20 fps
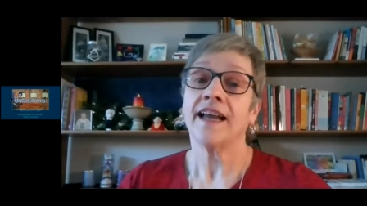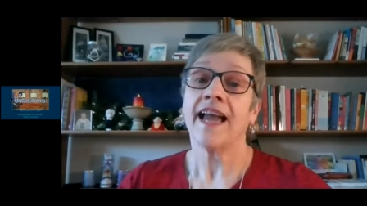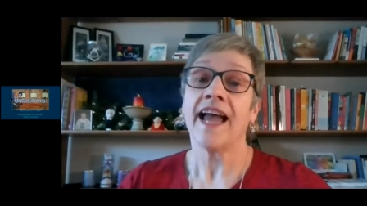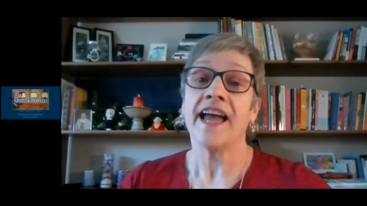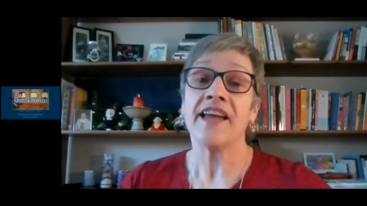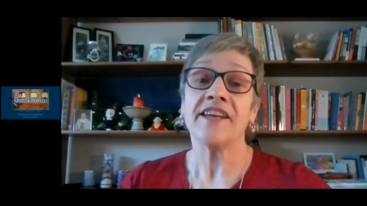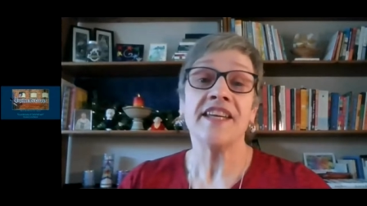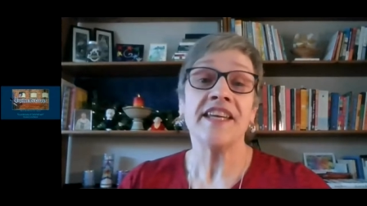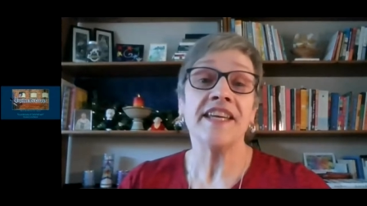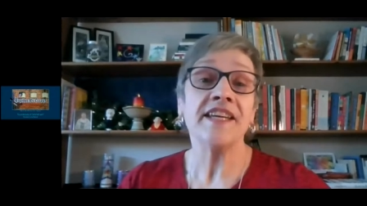
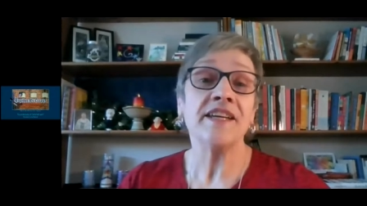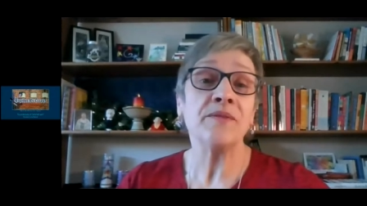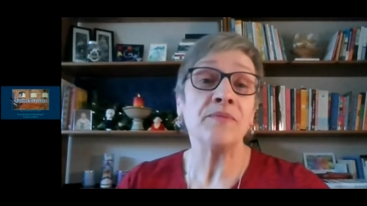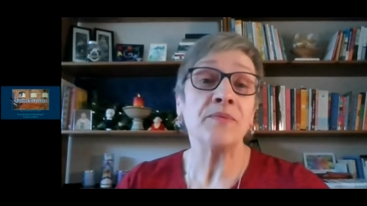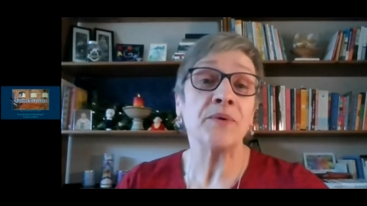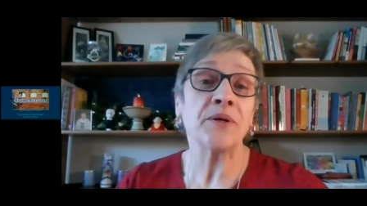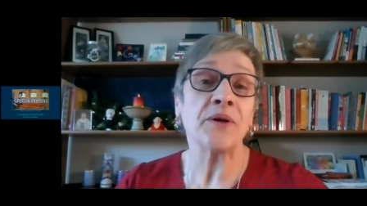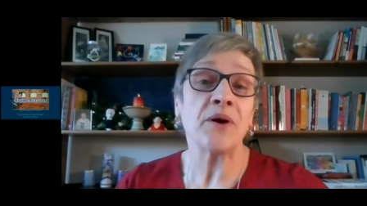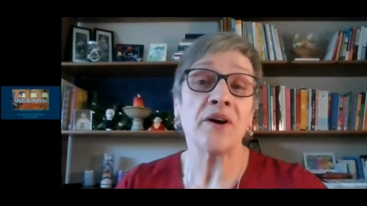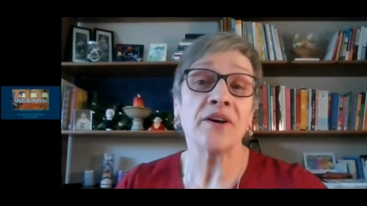And he
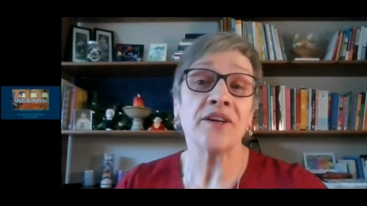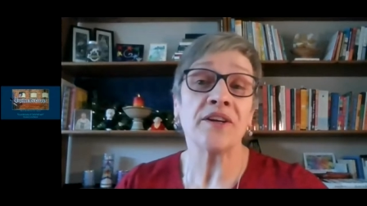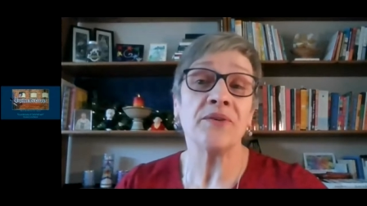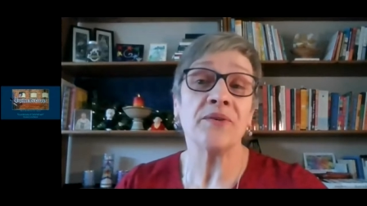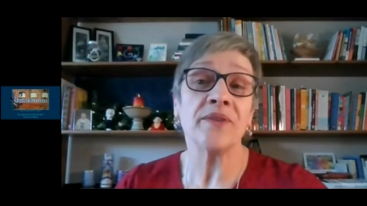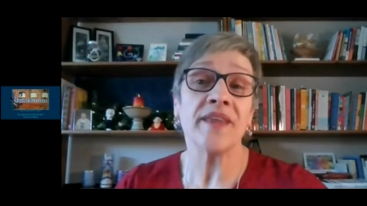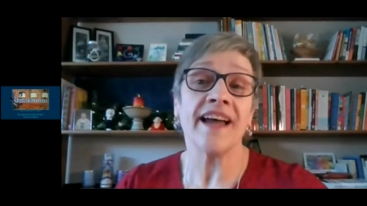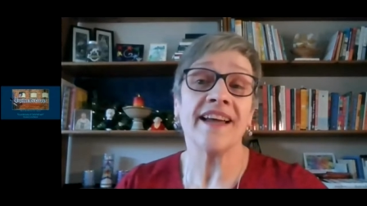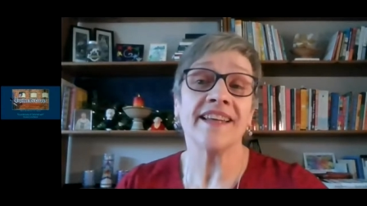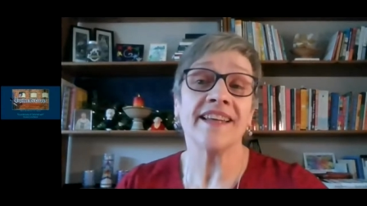would
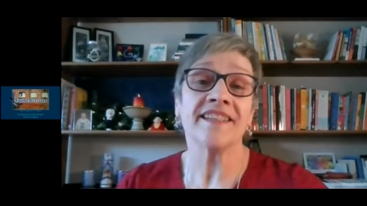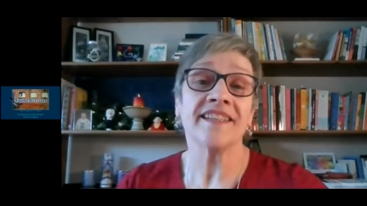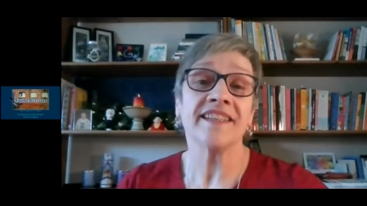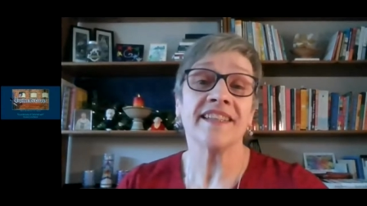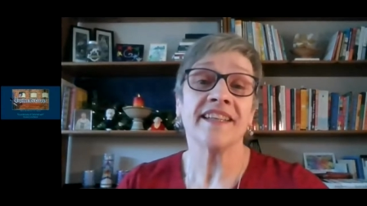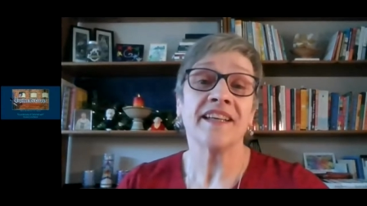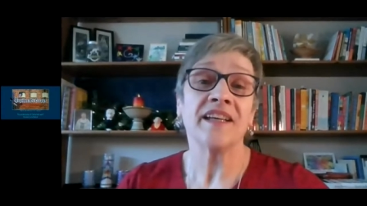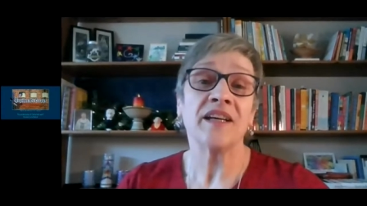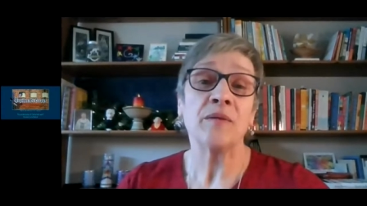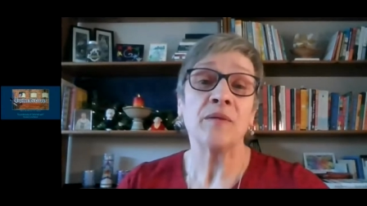argue that
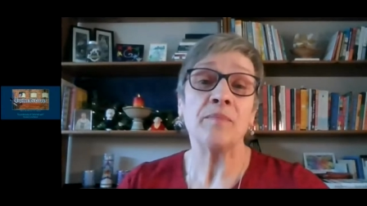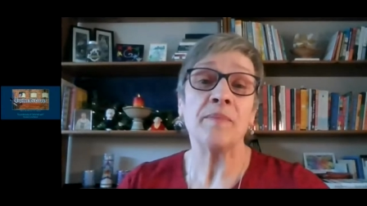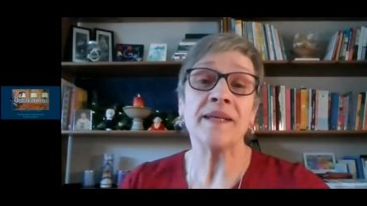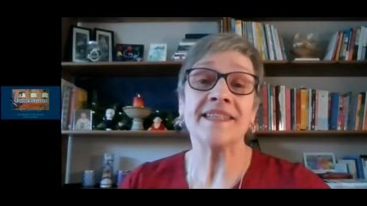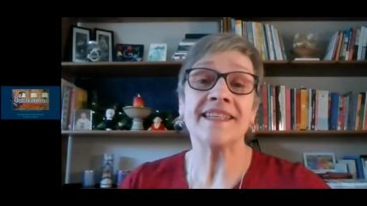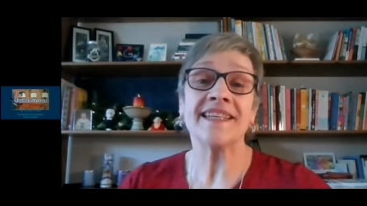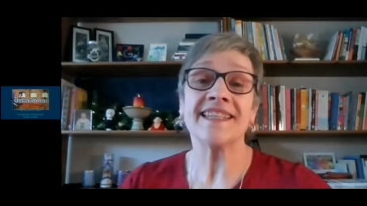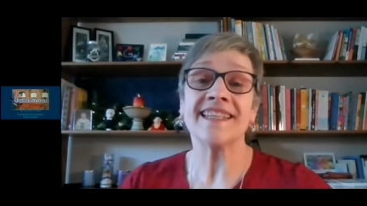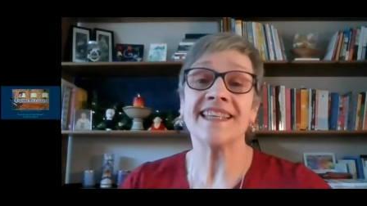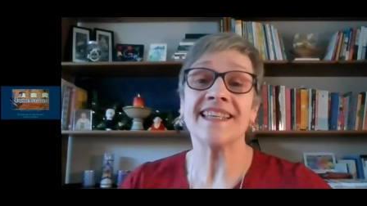
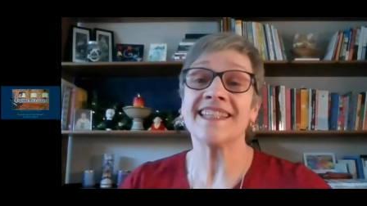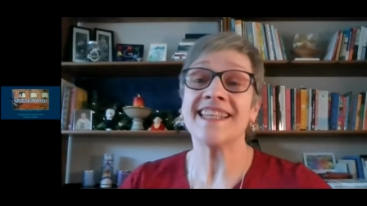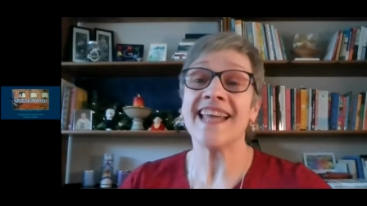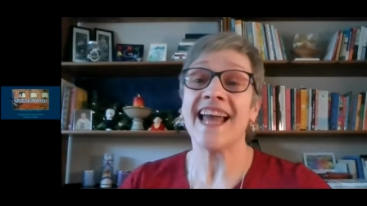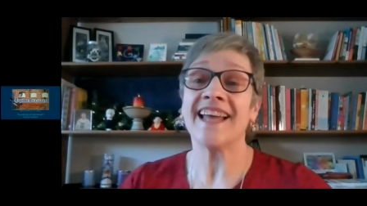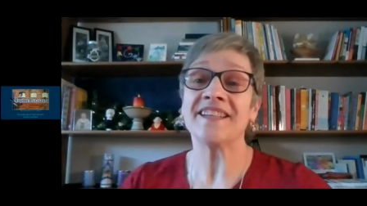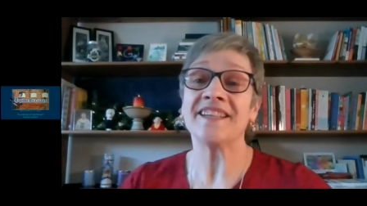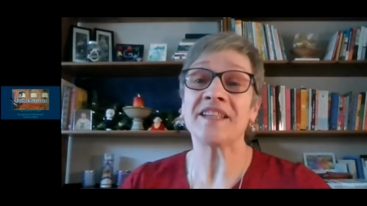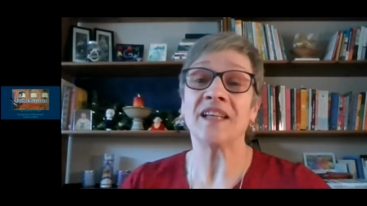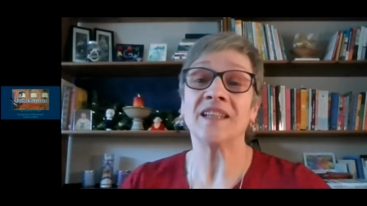businesses
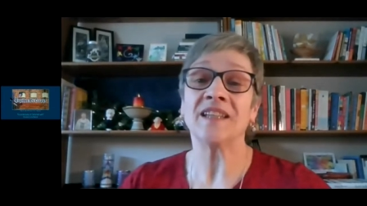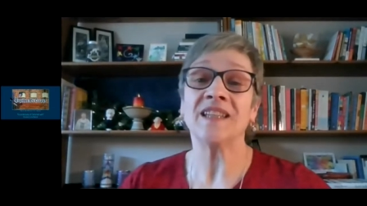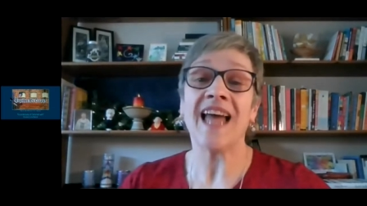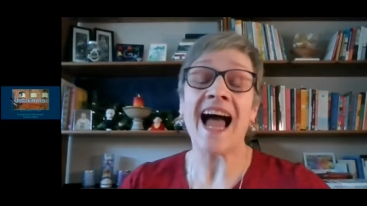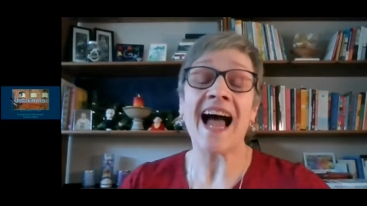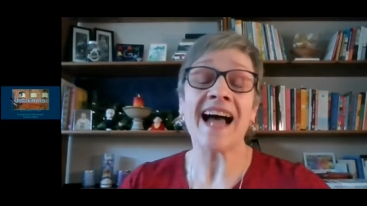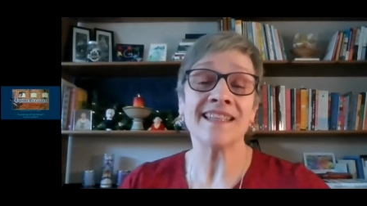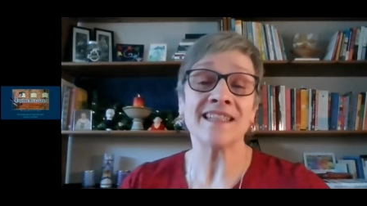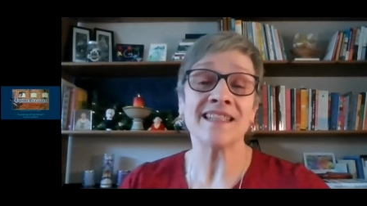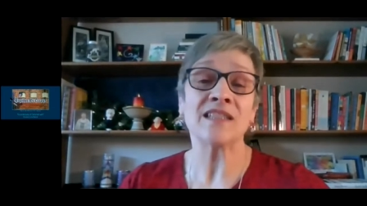tend to
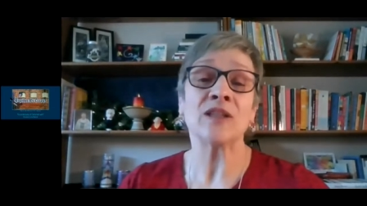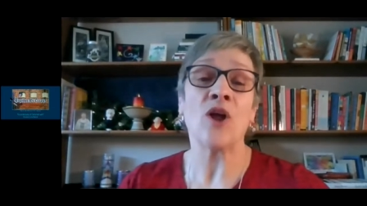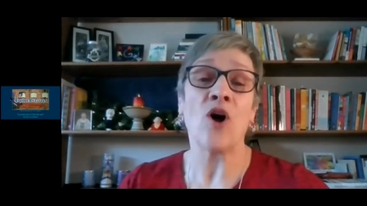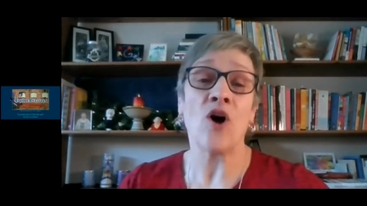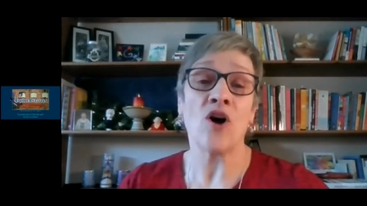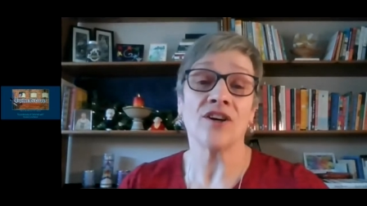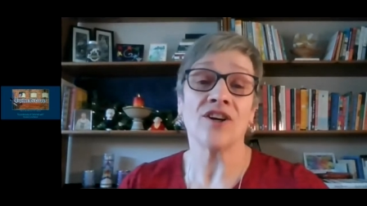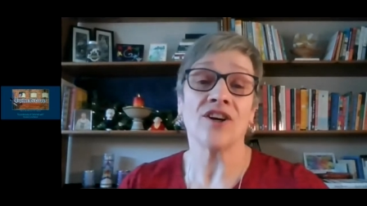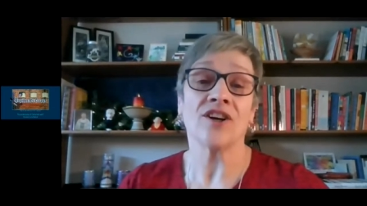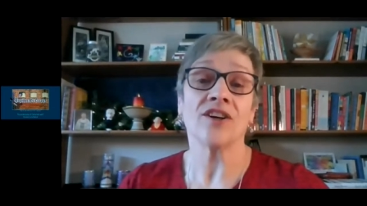last
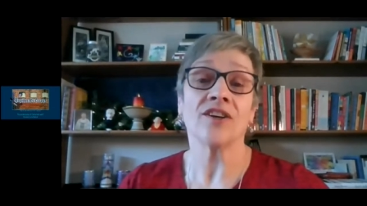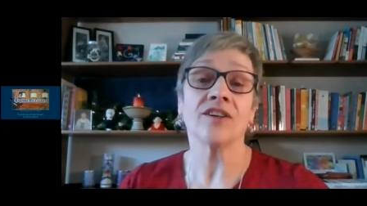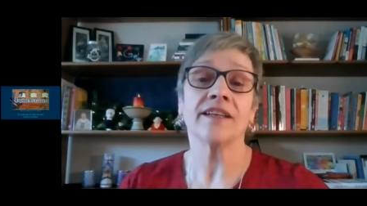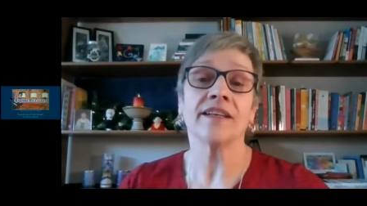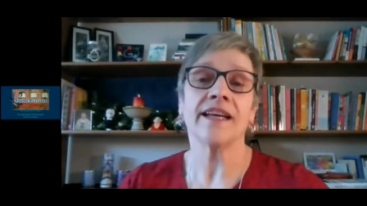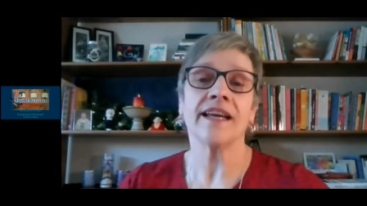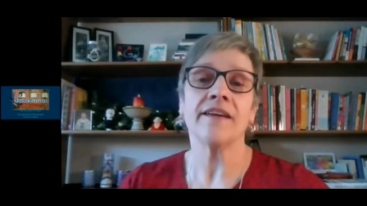longer